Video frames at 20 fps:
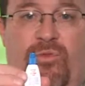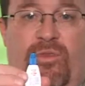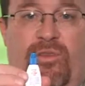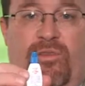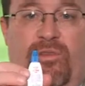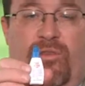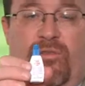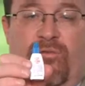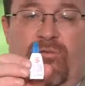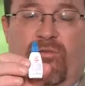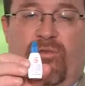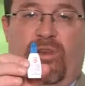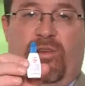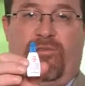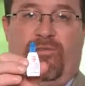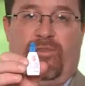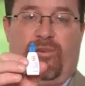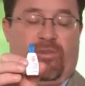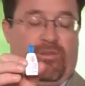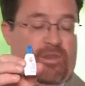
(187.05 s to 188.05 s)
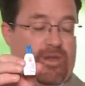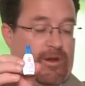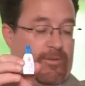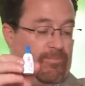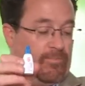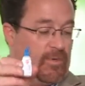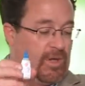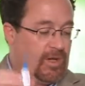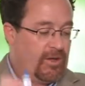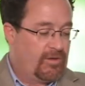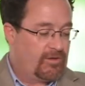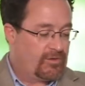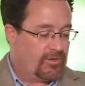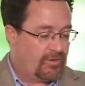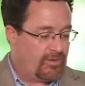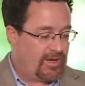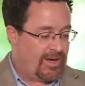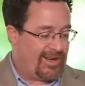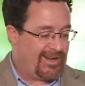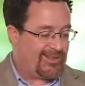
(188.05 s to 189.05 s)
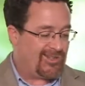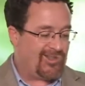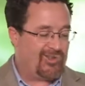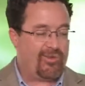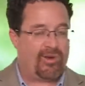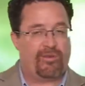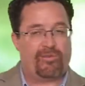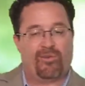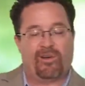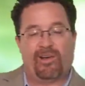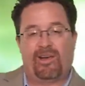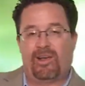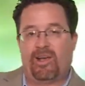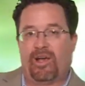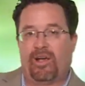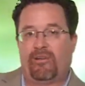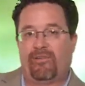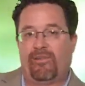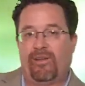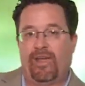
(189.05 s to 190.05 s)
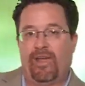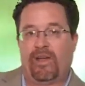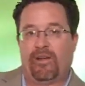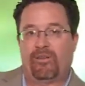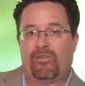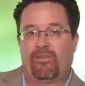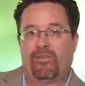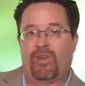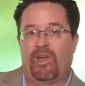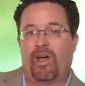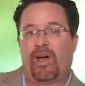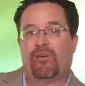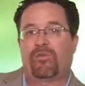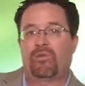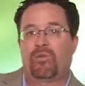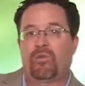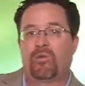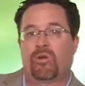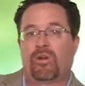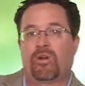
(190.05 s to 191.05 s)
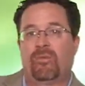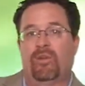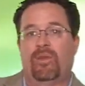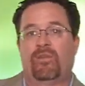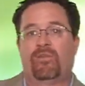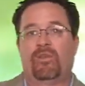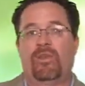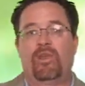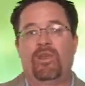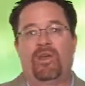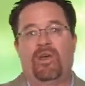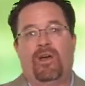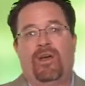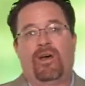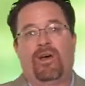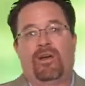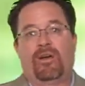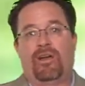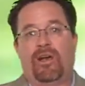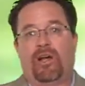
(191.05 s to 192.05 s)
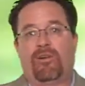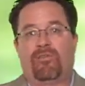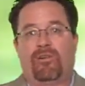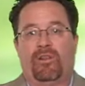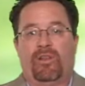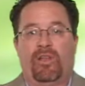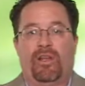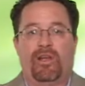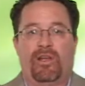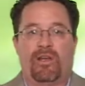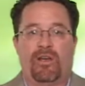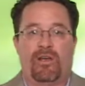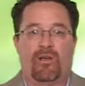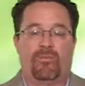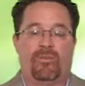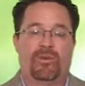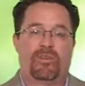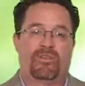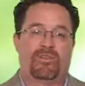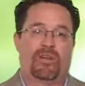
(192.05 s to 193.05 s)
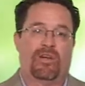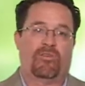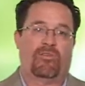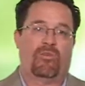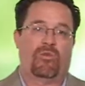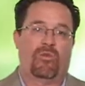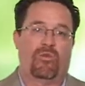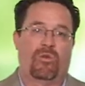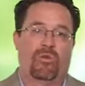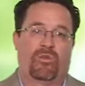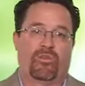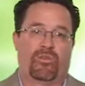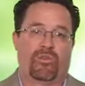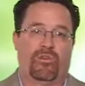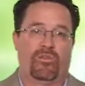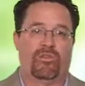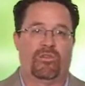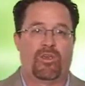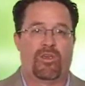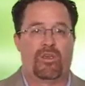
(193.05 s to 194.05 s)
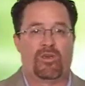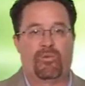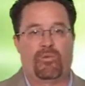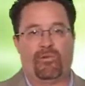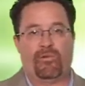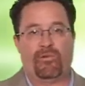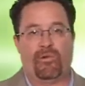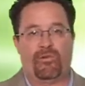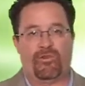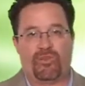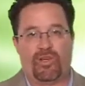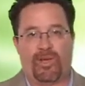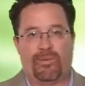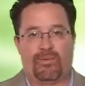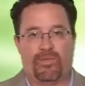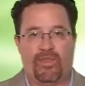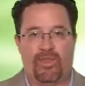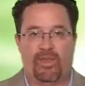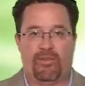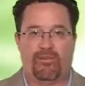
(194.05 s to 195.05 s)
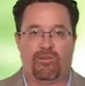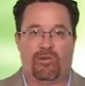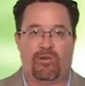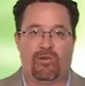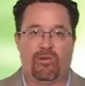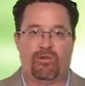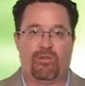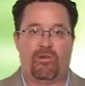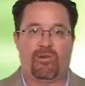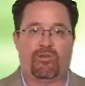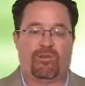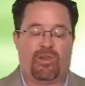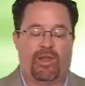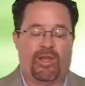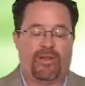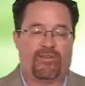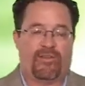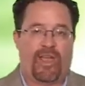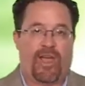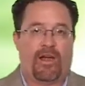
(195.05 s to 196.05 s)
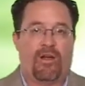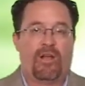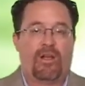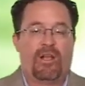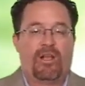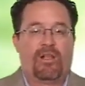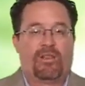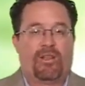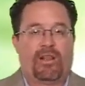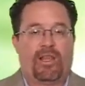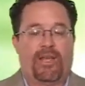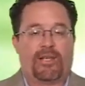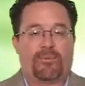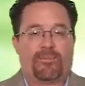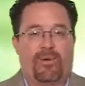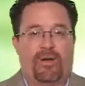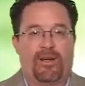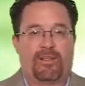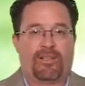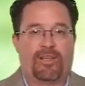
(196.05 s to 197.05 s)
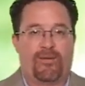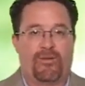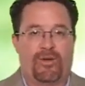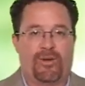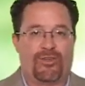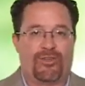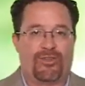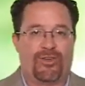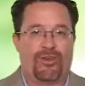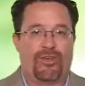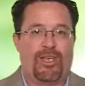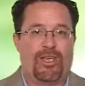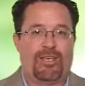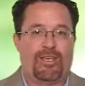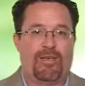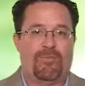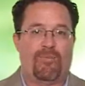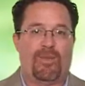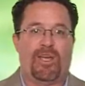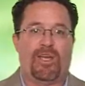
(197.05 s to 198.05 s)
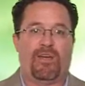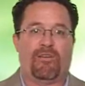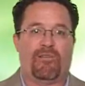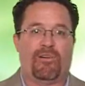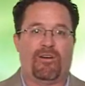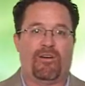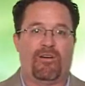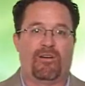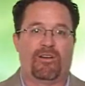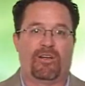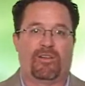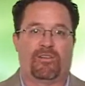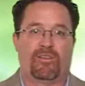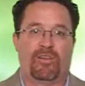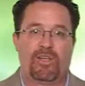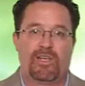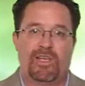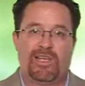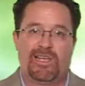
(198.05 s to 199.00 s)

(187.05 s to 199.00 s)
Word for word: with refill there. So again, it's great for golf outings, golf tournaments, uh, golf-related companies, golf courses, pro shops, things along those lines. Now, the last product I want to show you, and you may have heard this